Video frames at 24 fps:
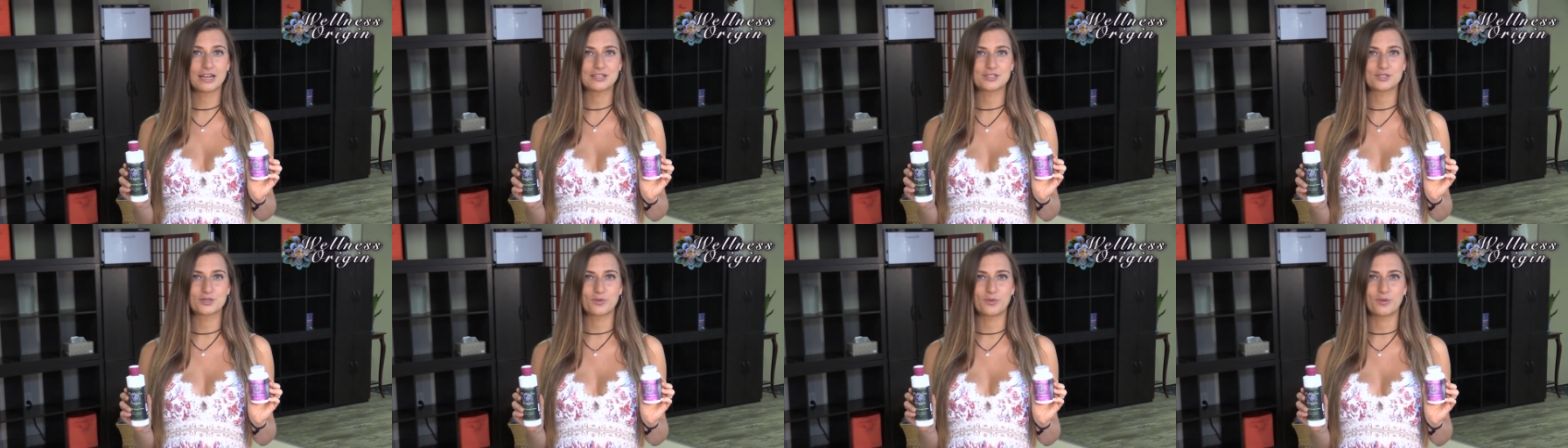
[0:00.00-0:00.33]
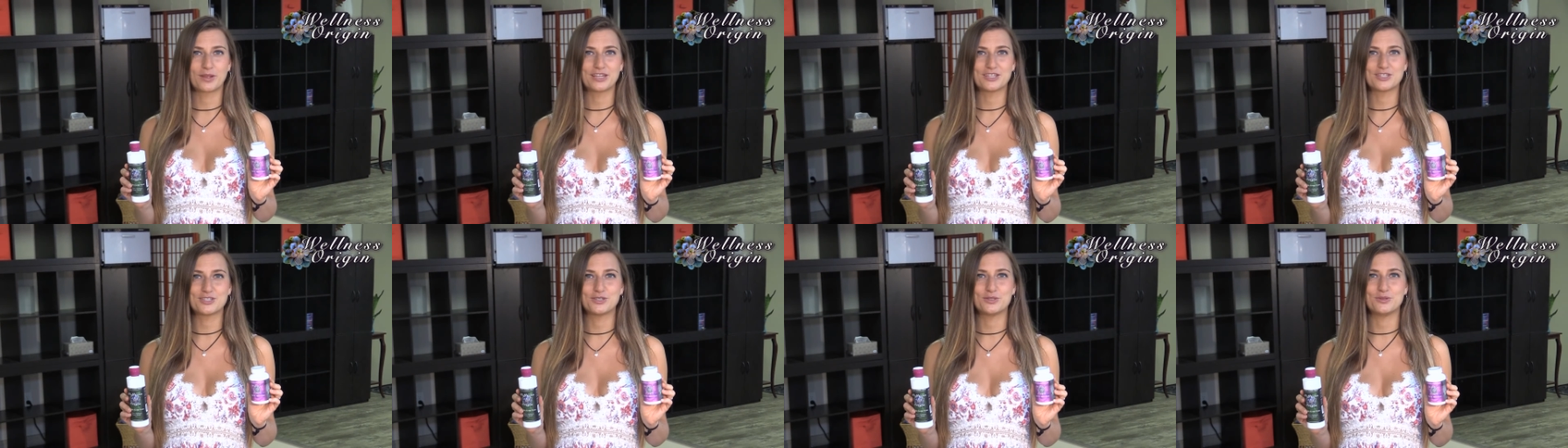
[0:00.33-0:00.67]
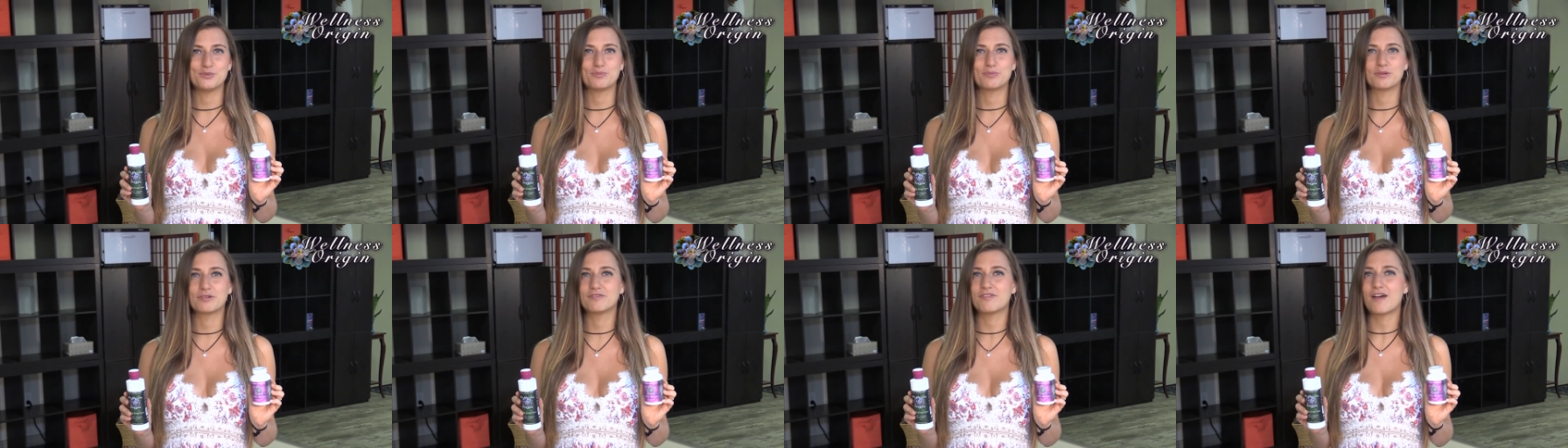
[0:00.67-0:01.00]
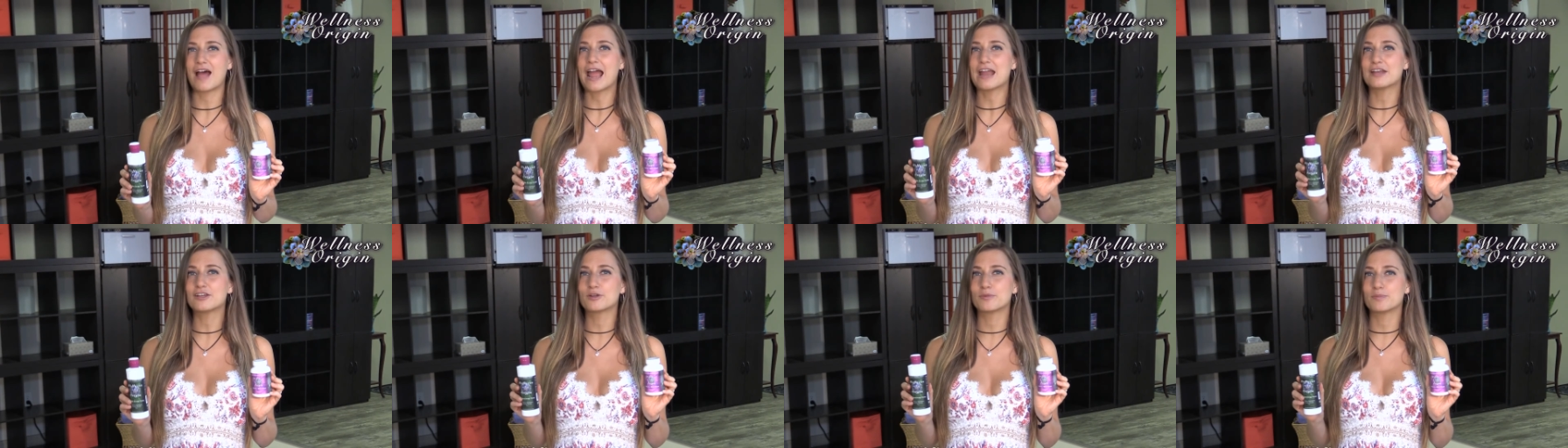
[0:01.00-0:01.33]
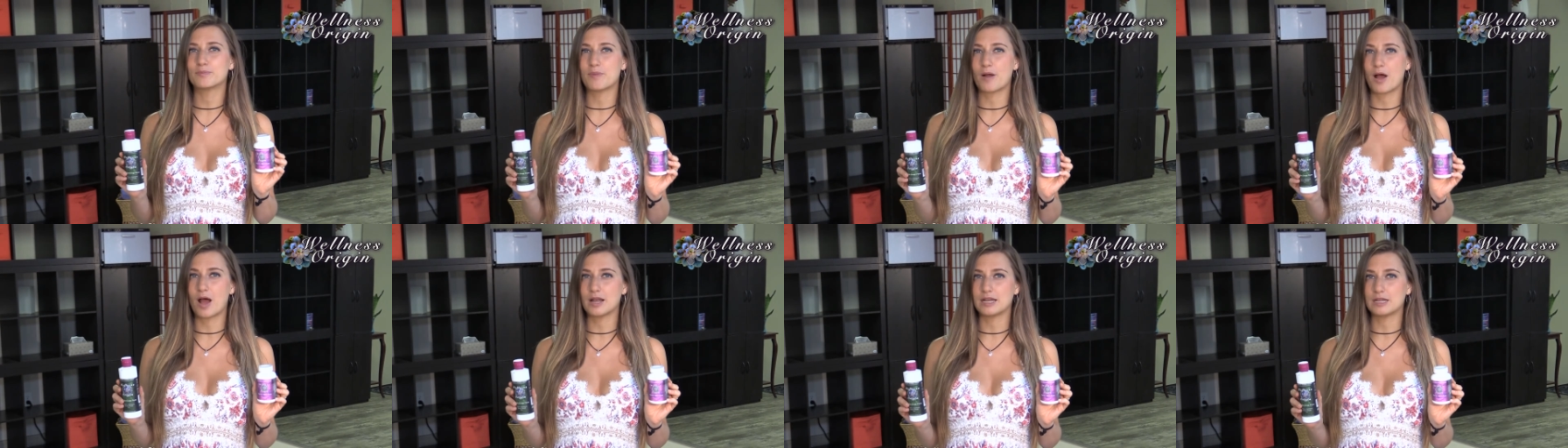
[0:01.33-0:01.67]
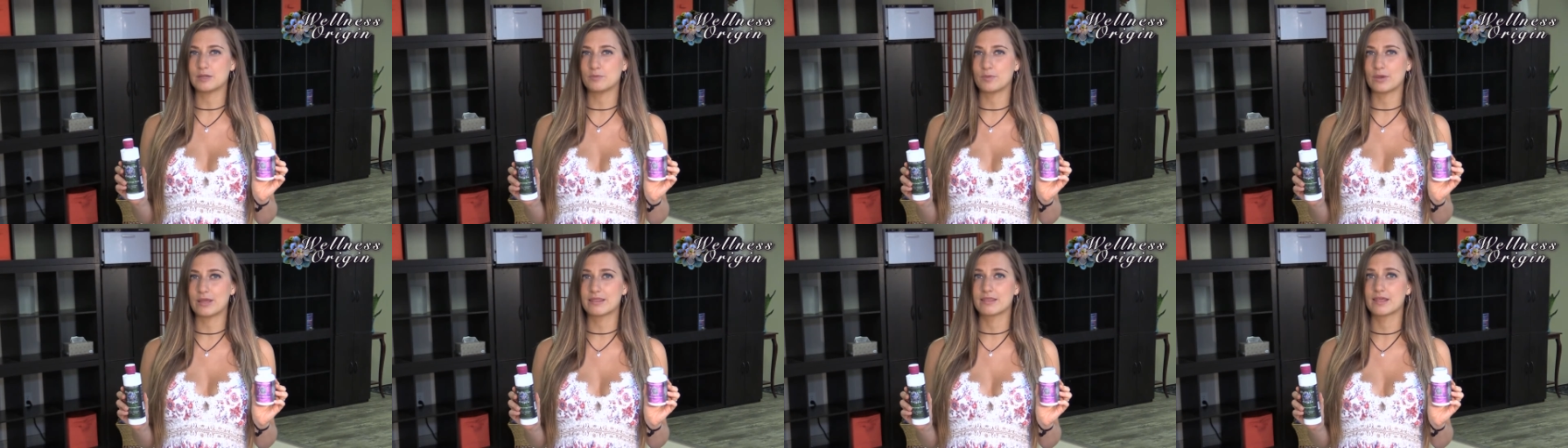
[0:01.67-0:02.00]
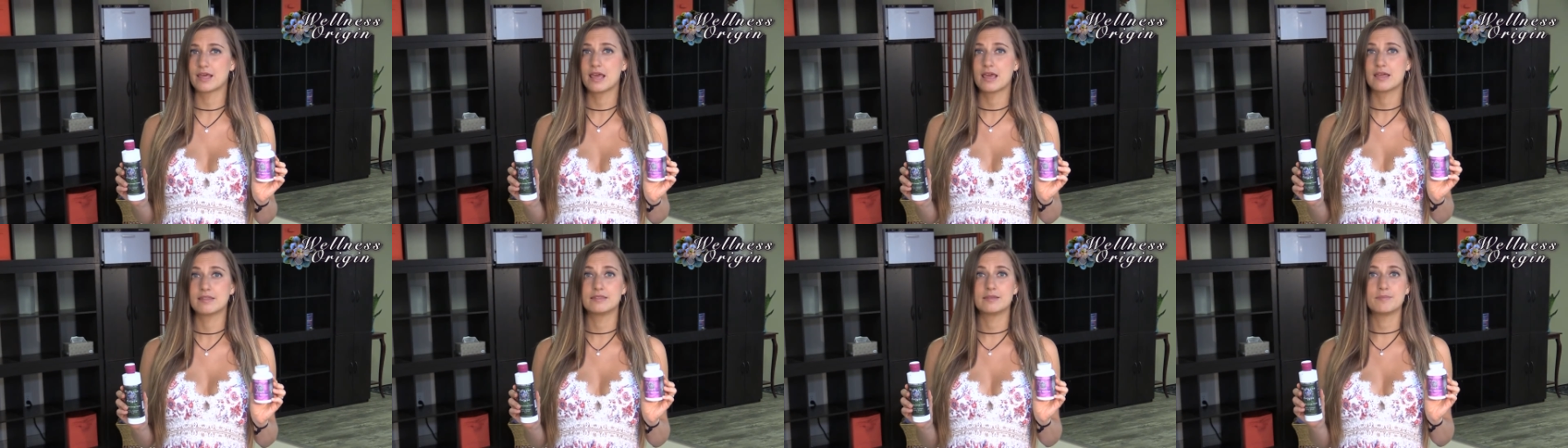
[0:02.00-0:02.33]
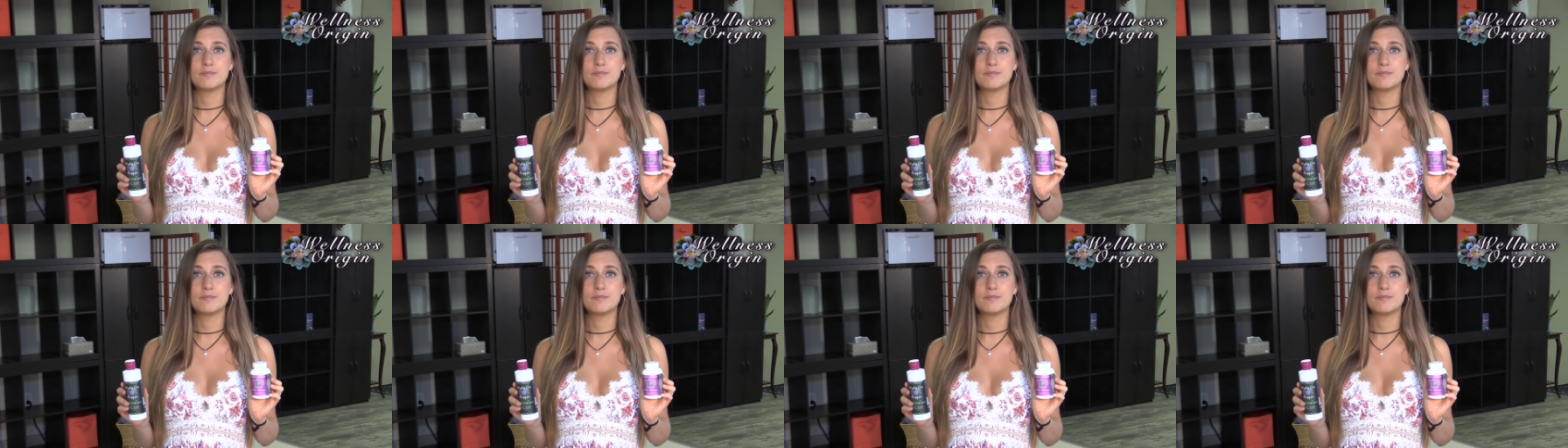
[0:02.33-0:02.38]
It's going to provide your body with